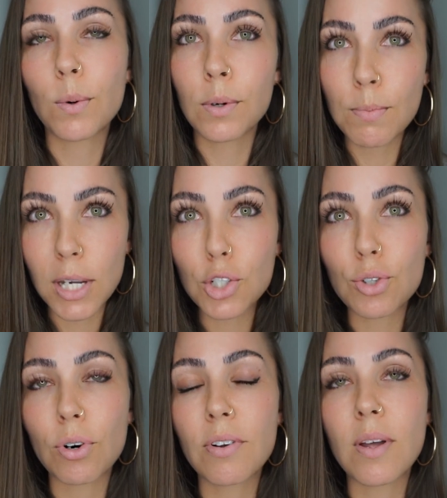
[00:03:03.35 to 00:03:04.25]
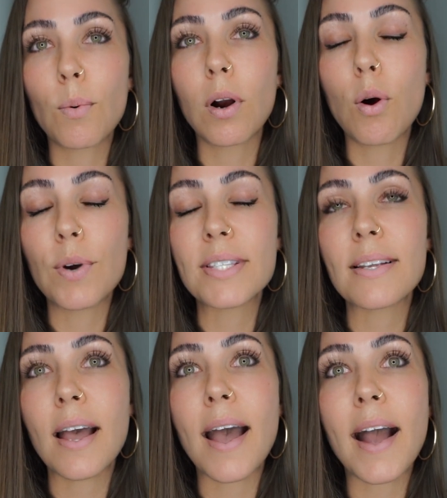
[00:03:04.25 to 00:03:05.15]
We want to make sure that we're always
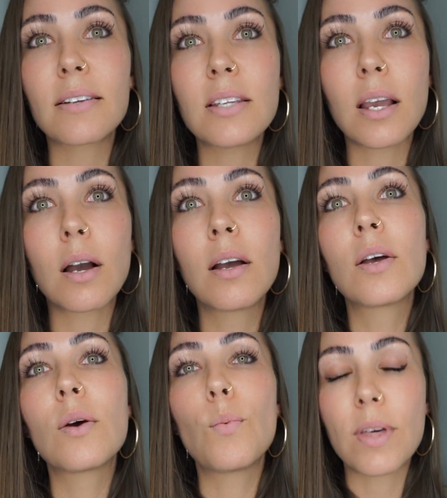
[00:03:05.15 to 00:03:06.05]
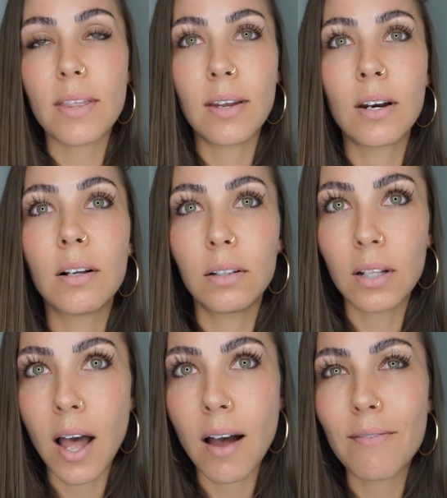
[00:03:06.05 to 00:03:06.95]
acting within
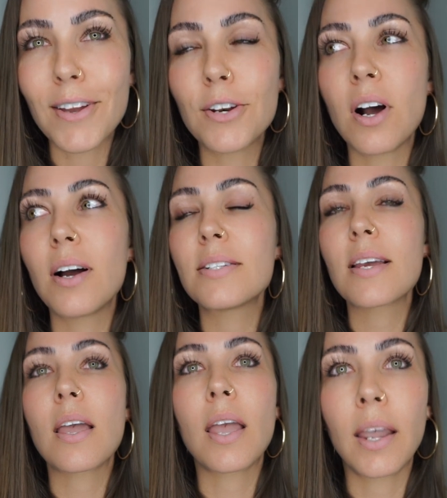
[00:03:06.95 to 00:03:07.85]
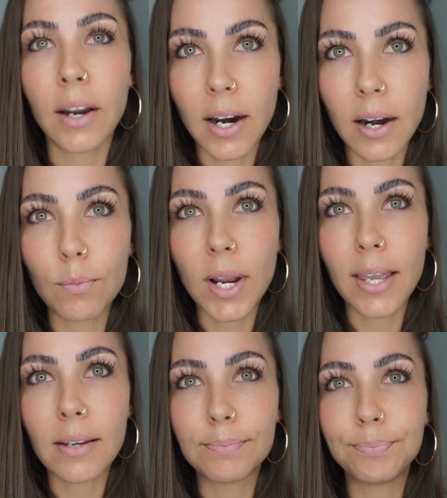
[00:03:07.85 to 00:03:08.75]
love and not anger,
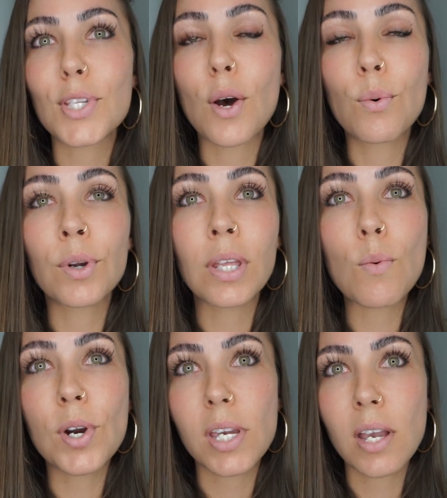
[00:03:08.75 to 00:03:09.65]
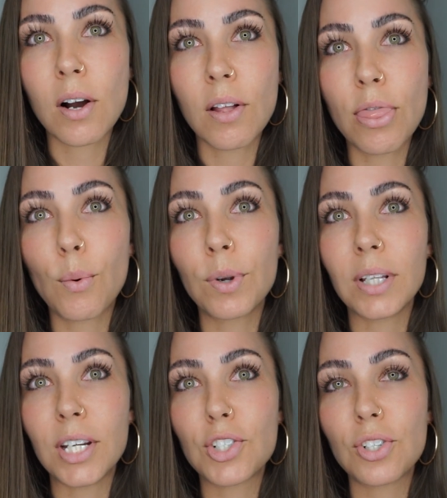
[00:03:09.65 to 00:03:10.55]
right? So really working on the
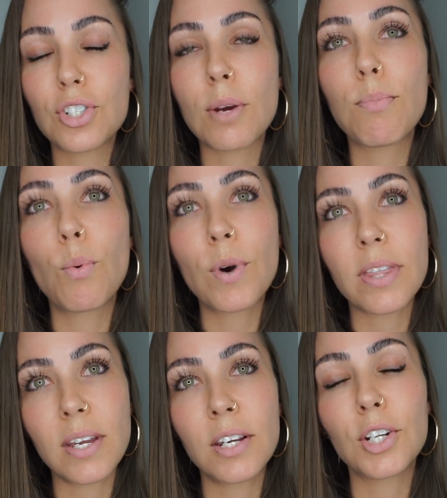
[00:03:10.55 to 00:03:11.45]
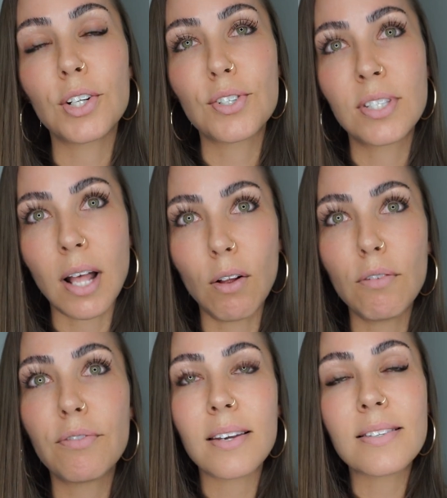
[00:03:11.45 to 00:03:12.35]
relationship within
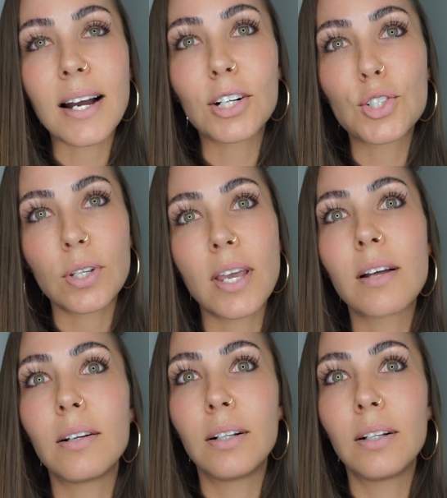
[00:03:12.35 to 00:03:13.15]
yourself is actually